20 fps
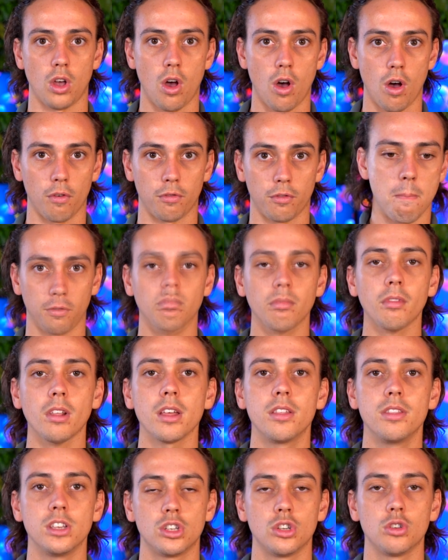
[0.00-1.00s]
off.
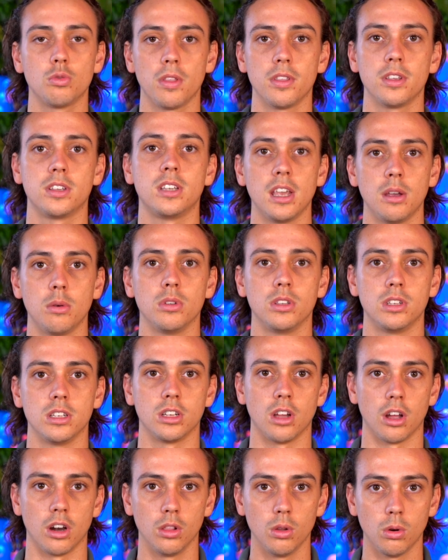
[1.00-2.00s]
This is what the sequence is
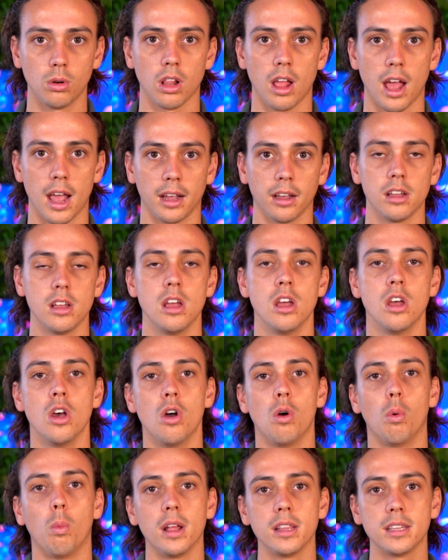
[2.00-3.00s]
going to look like.
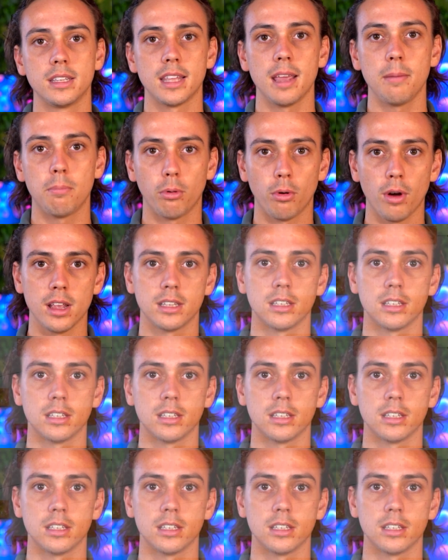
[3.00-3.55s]
Once they press